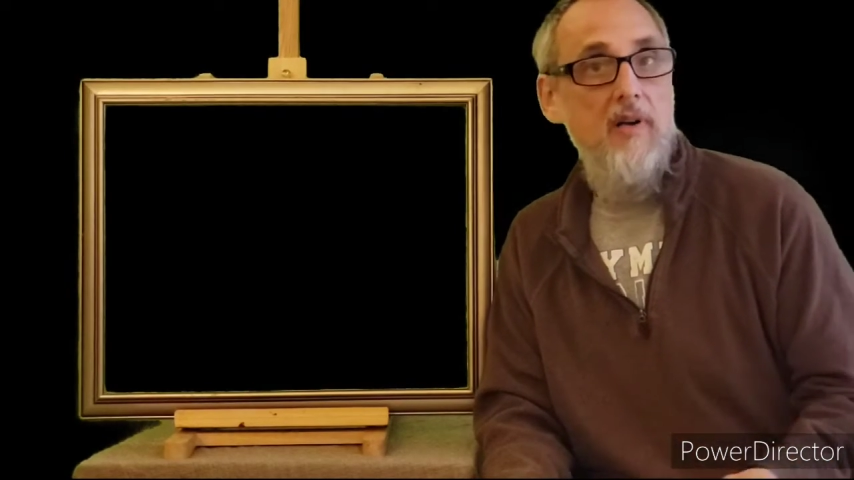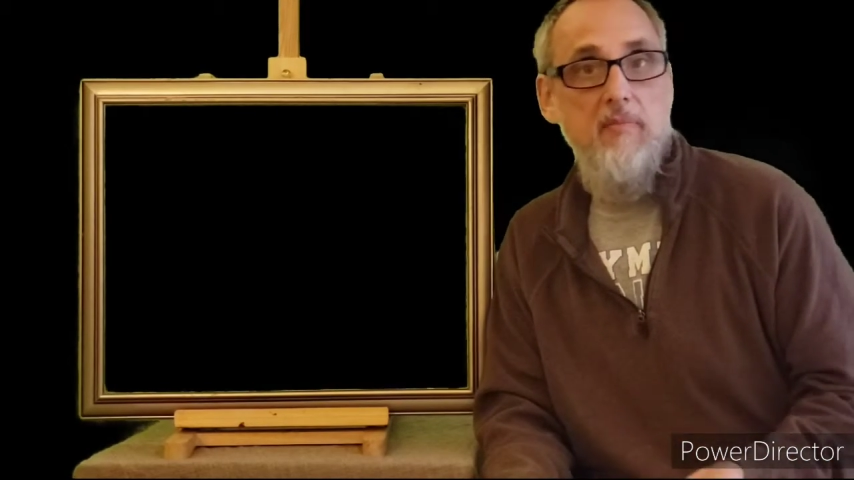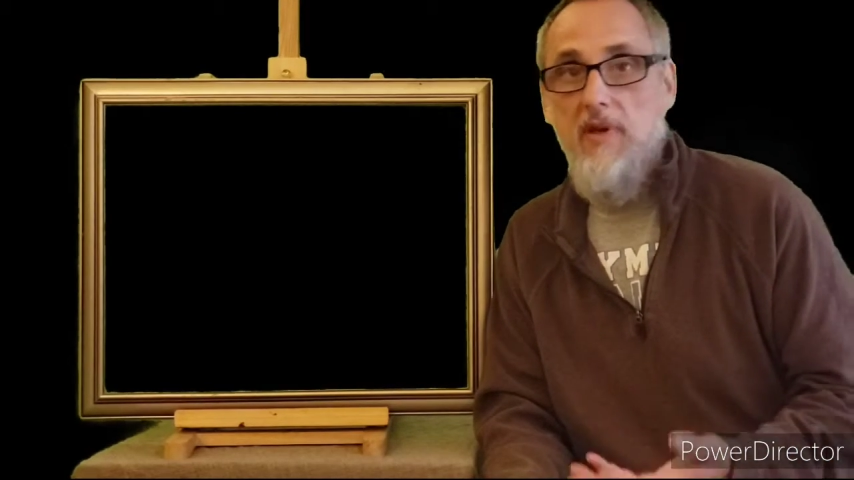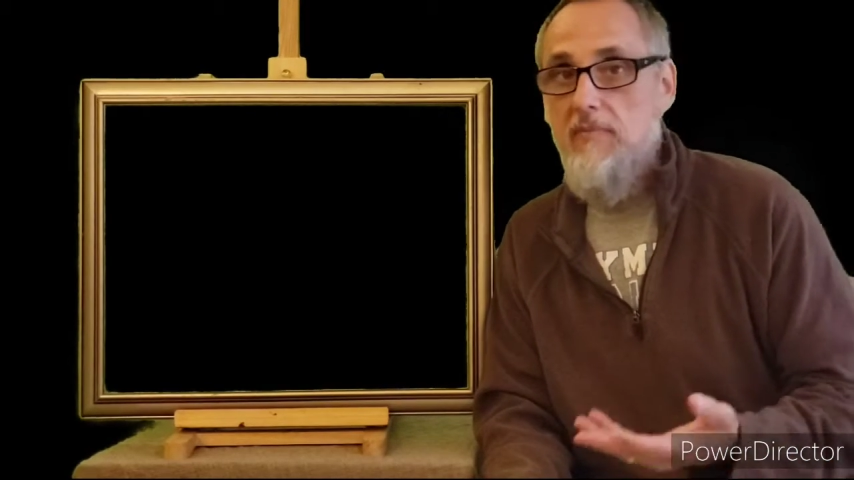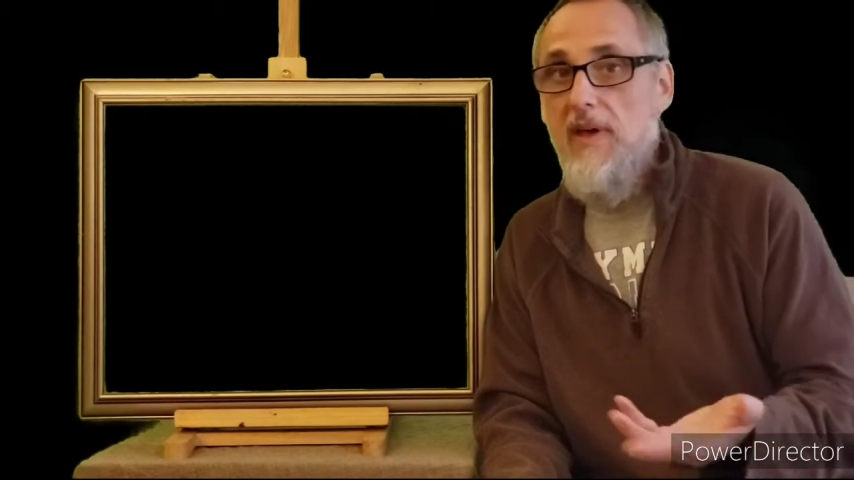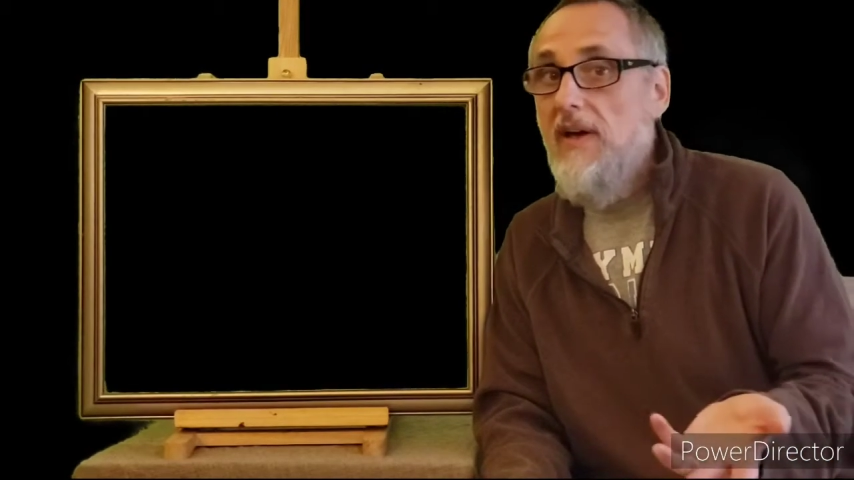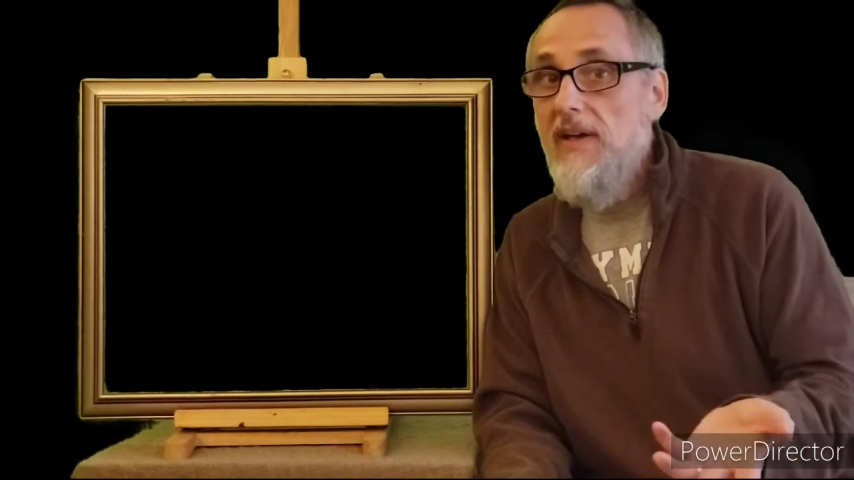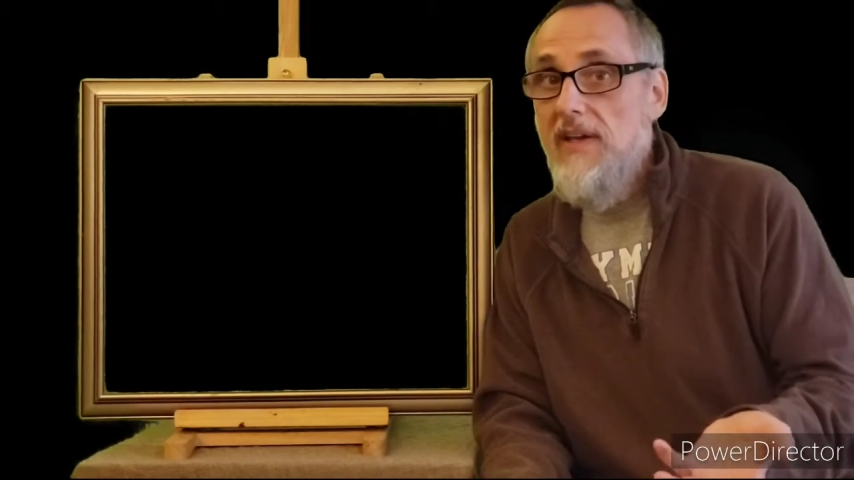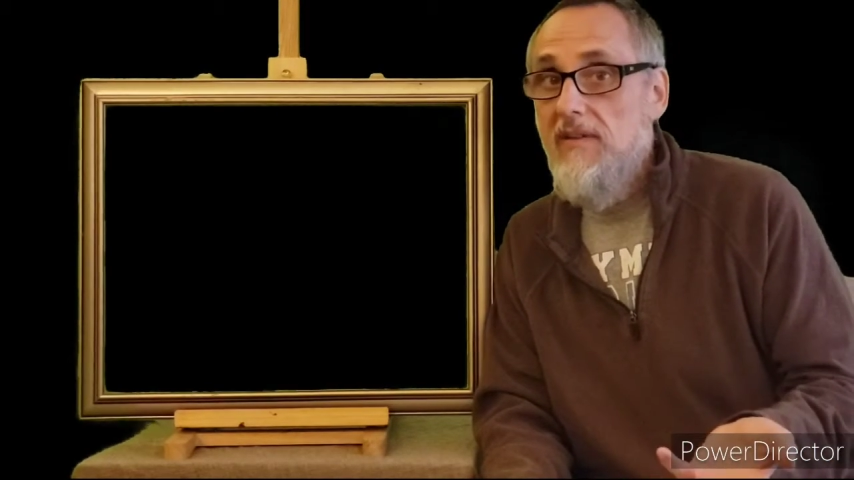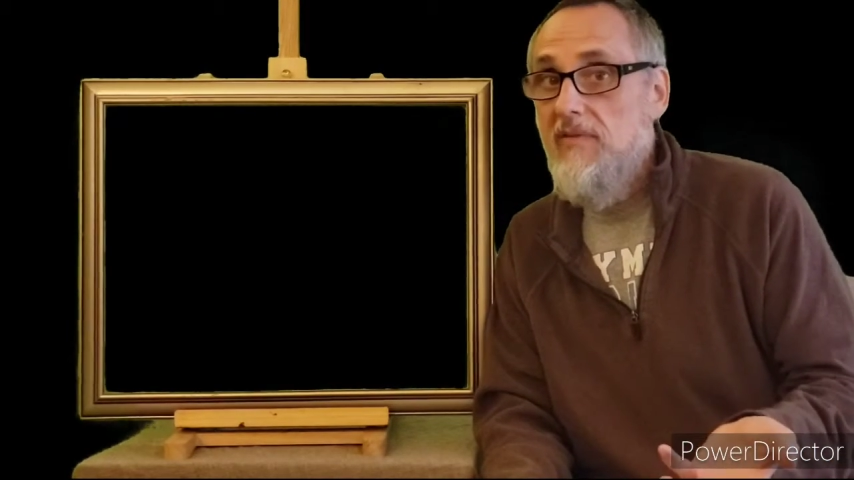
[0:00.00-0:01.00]
in a big
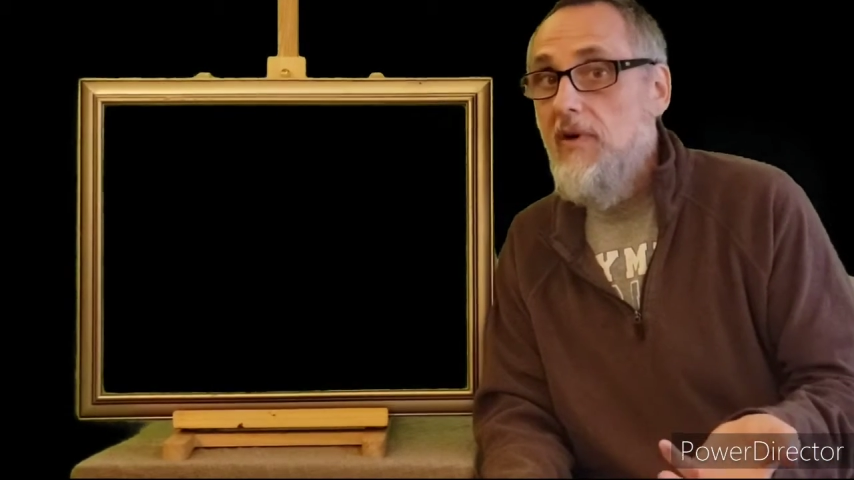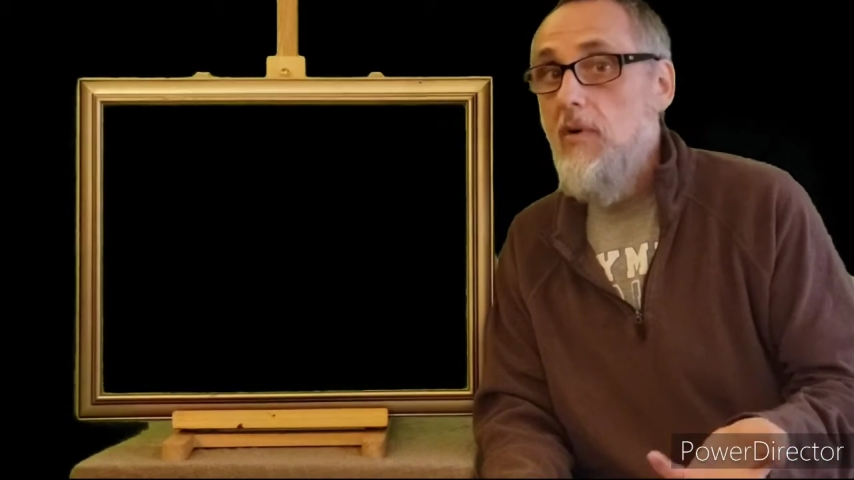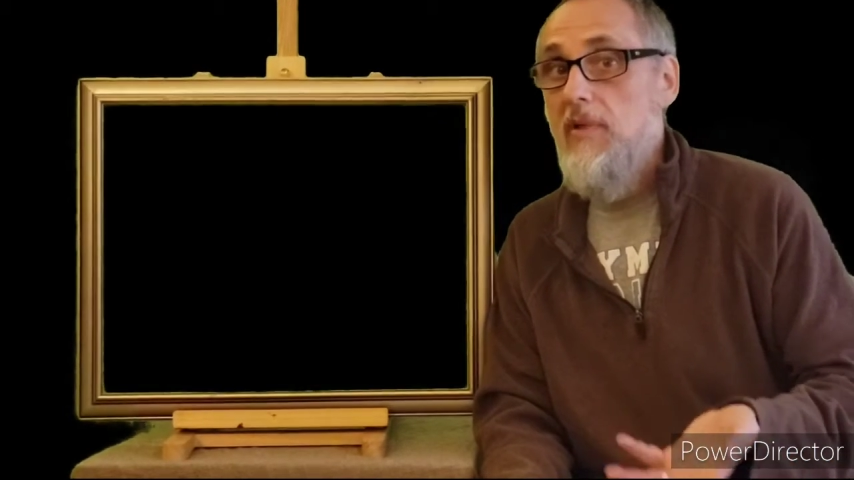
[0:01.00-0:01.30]
mailing envelope,